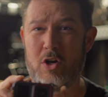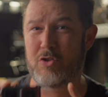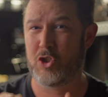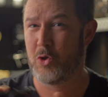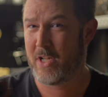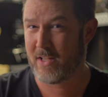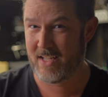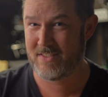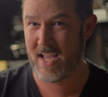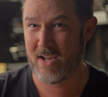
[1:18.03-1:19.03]
of shooting
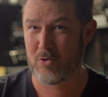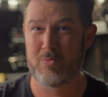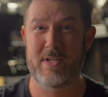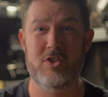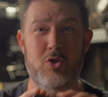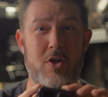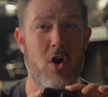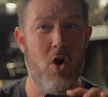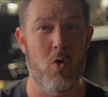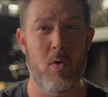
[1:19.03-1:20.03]
lens angles means you can
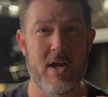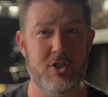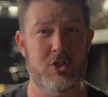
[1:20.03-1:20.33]
always